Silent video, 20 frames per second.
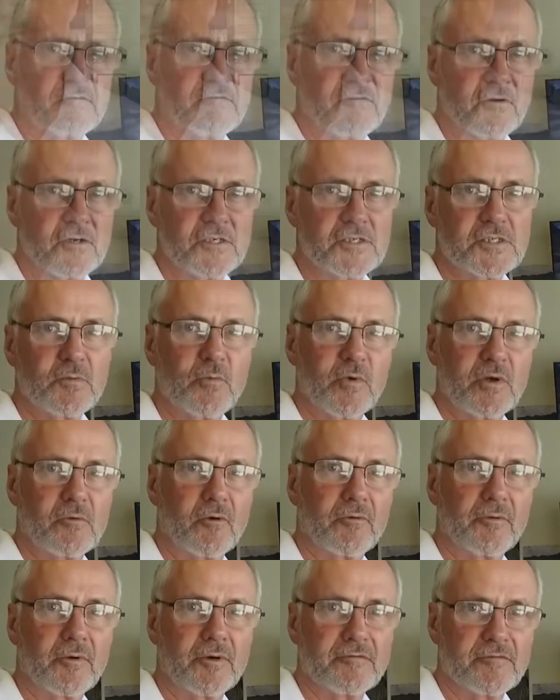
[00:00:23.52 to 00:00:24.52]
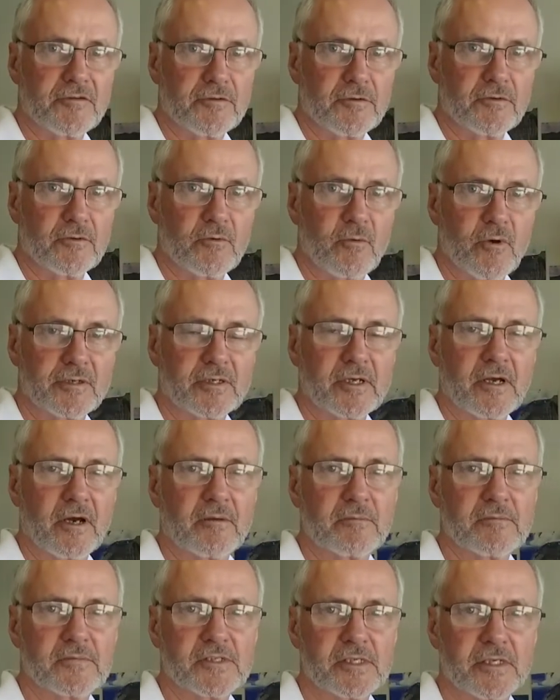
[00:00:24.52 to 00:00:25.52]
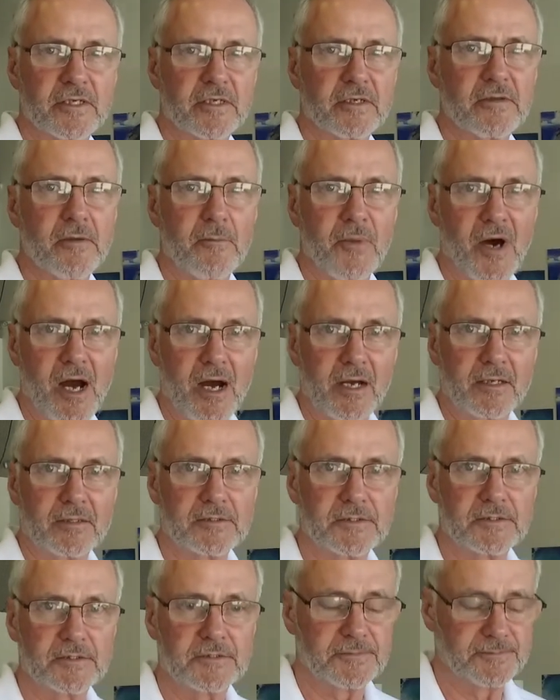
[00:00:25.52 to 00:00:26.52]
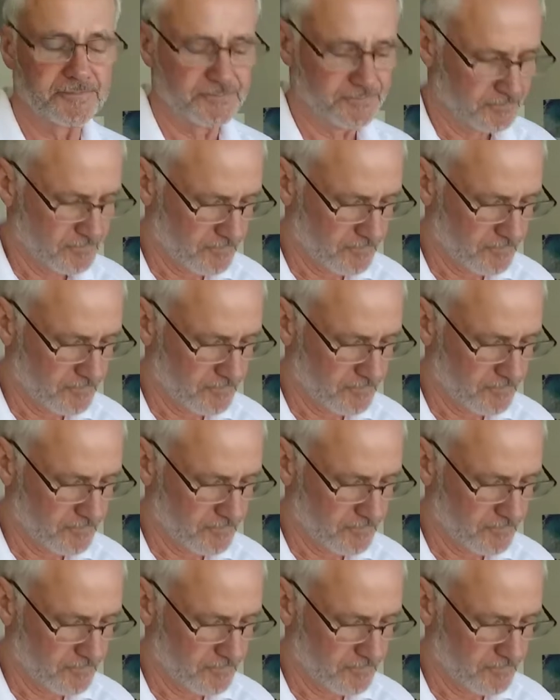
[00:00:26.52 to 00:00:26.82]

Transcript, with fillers: First, we will review what comes in the box.